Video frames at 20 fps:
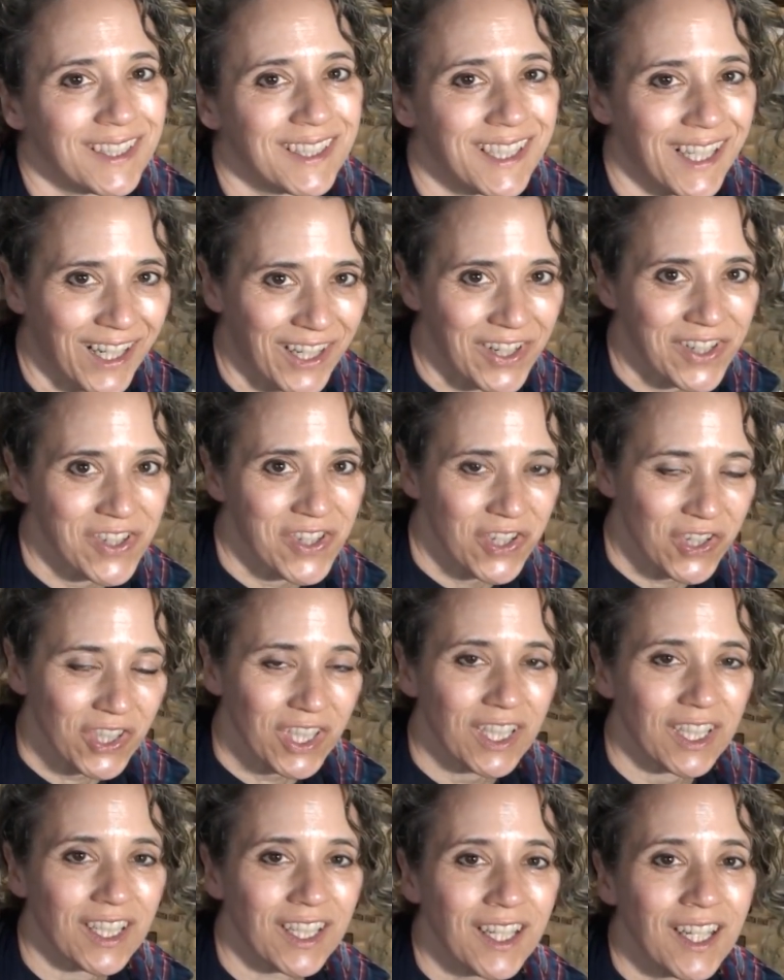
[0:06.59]
God is
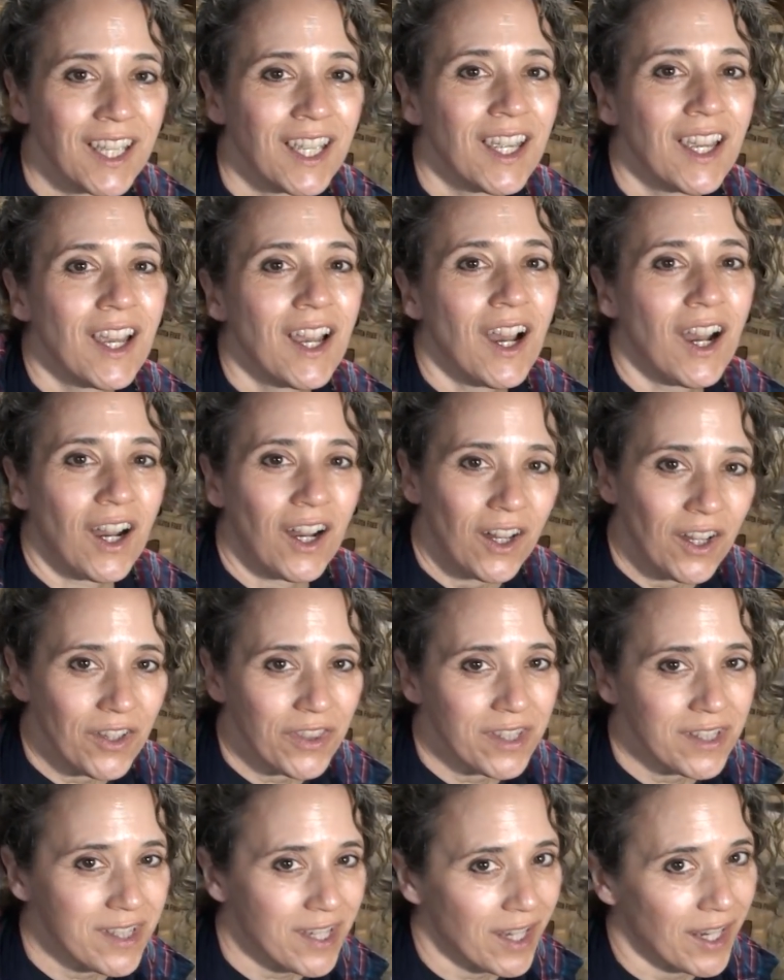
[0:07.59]
good all
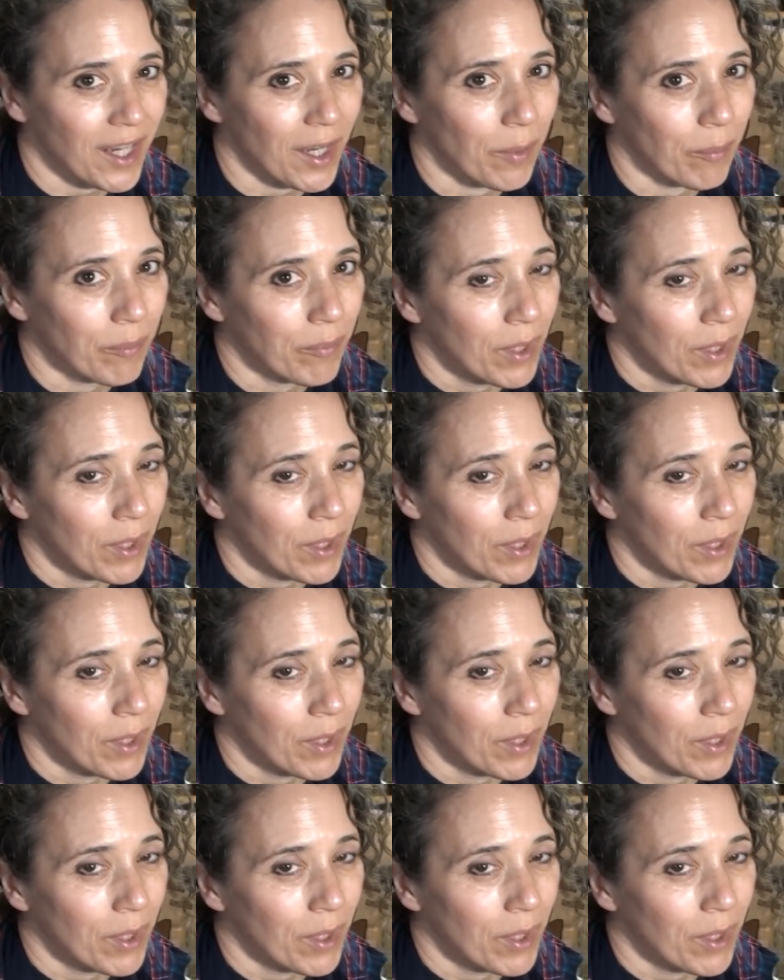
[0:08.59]
the time.